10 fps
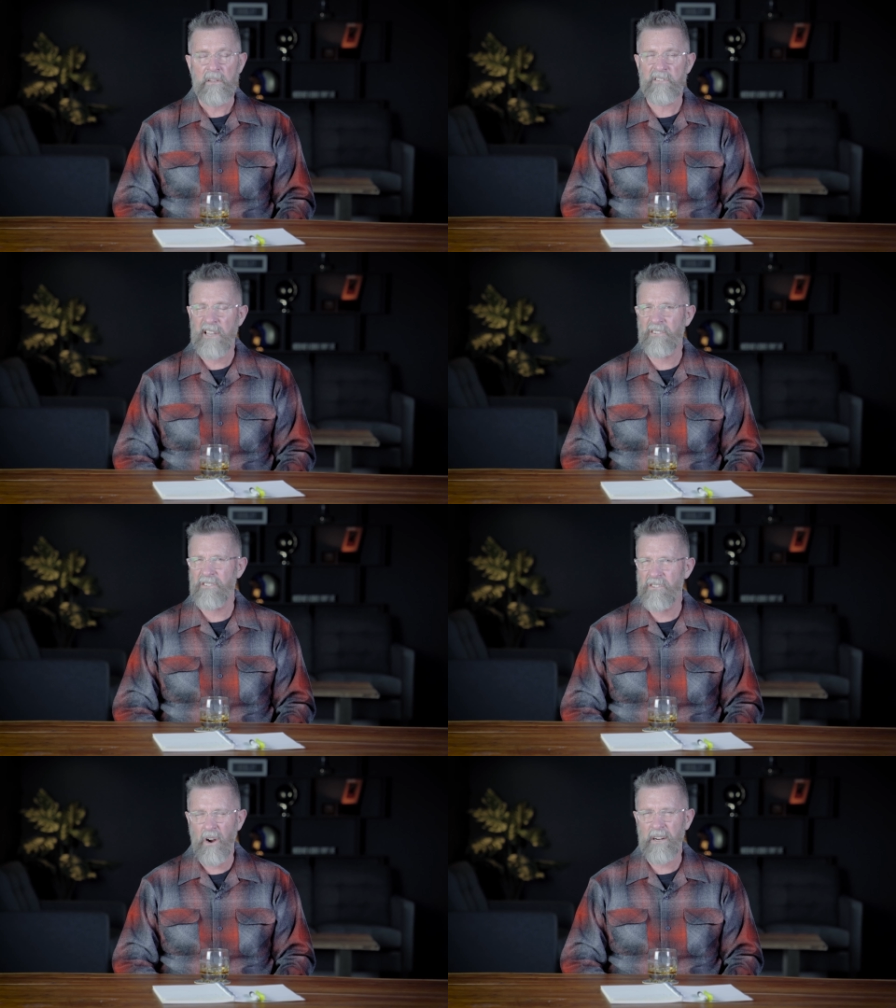
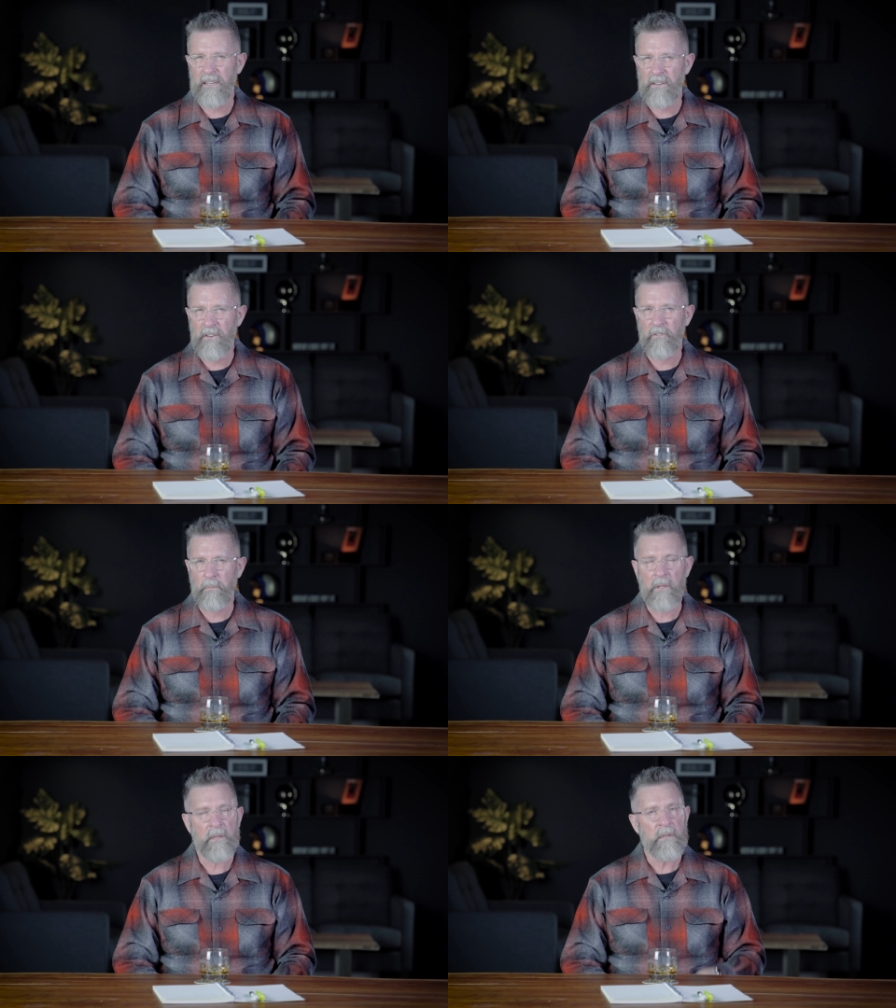Sounds dark and
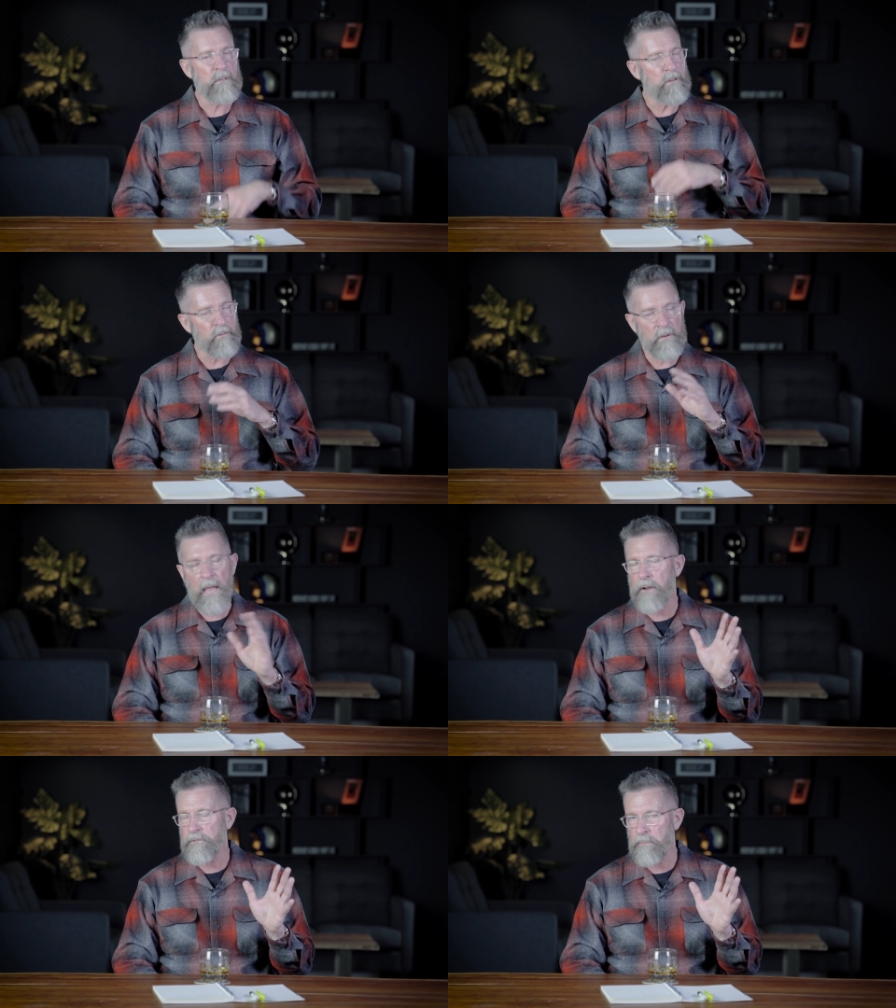dismal, doesn't
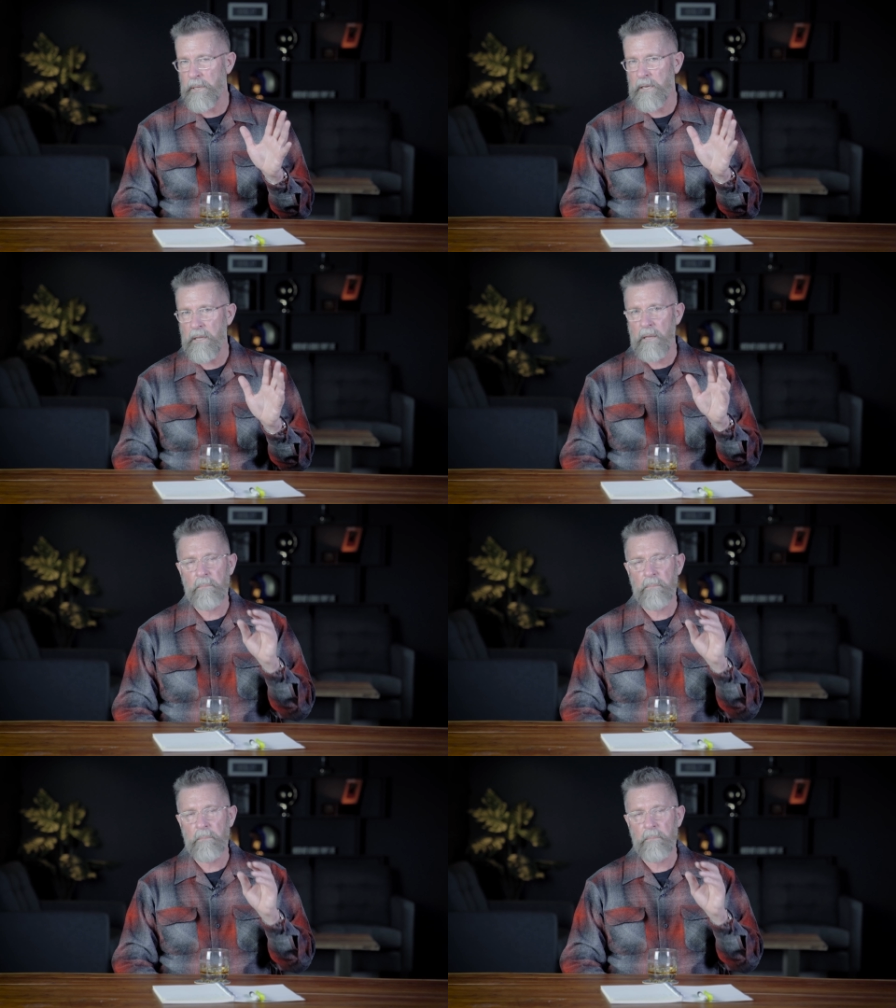have to be,